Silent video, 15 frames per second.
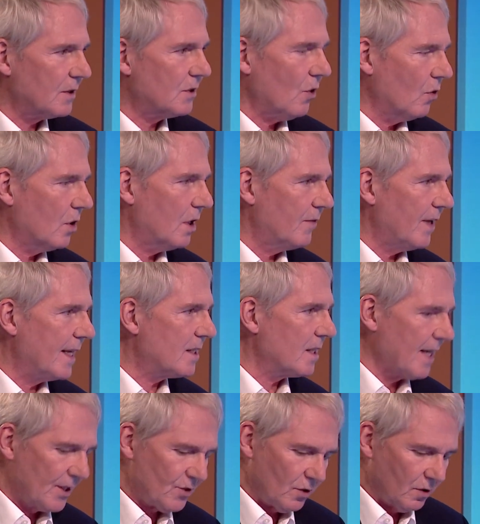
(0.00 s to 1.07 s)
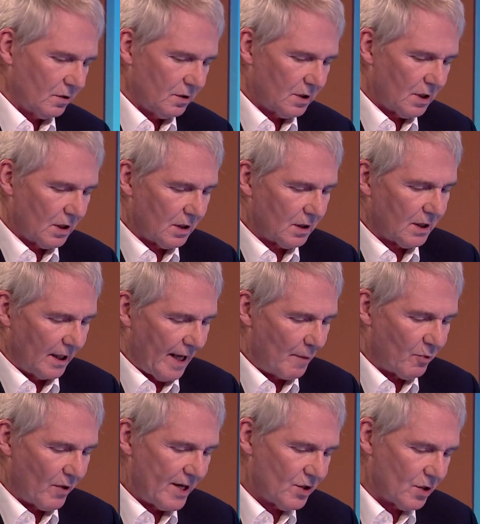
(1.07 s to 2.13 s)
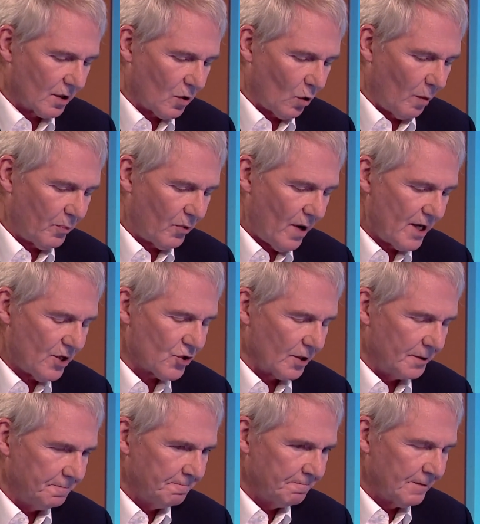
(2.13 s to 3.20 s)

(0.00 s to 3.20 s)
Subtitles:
talk of international collaboration and cooperation,